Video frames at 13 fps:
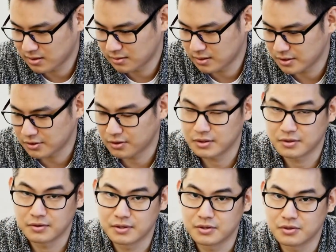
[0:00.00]
this should all
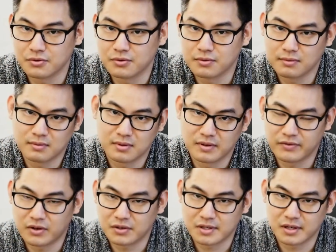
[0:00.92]
turn into, if it
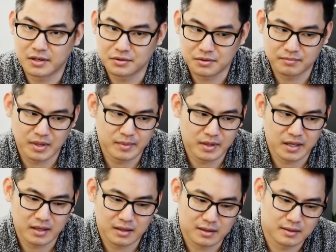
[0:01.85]
all sells, maybe
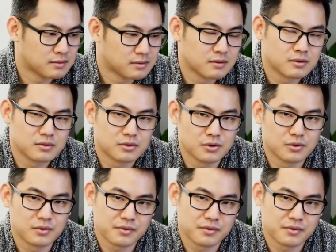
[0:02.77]
like $200 to